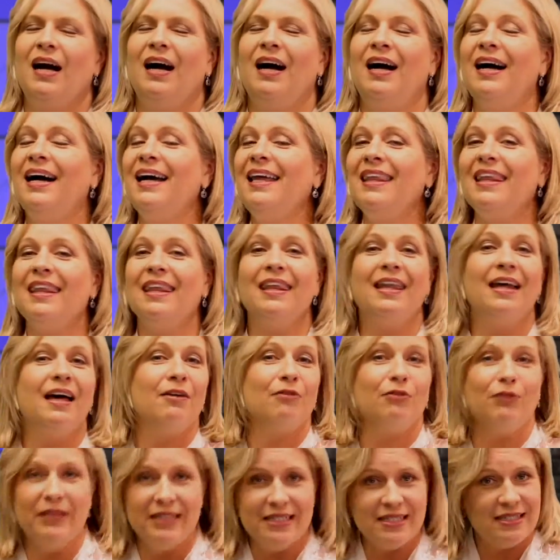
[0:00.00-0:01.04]
I
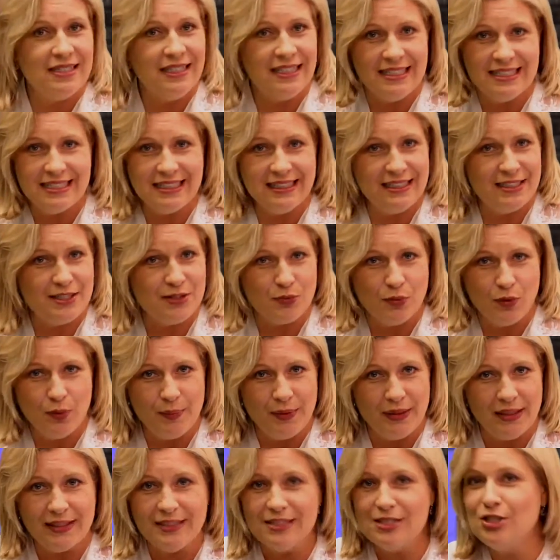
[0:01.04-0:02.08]
love listening to this
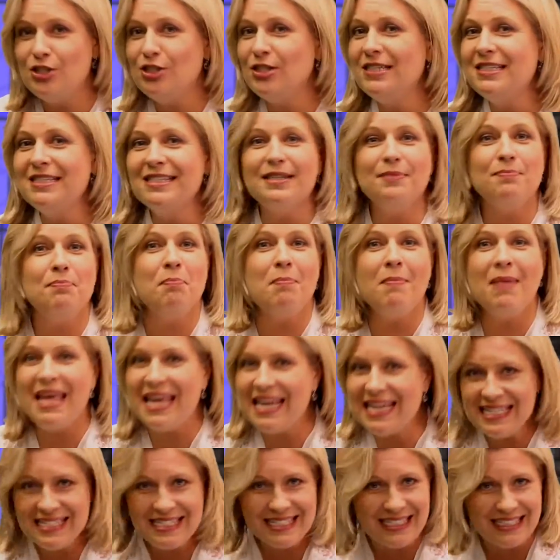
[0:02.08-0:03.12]
woman. She's
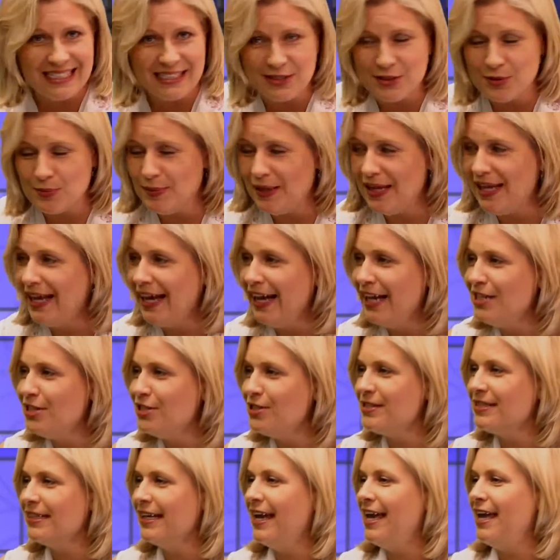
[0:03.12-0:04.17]
amazing to me. I
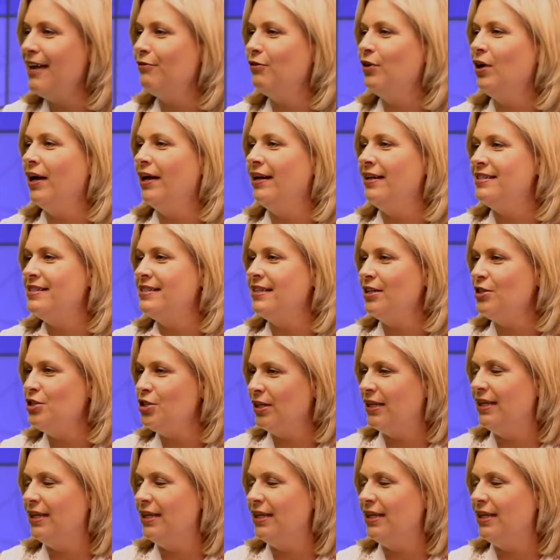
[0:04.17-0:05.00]
have gotten such a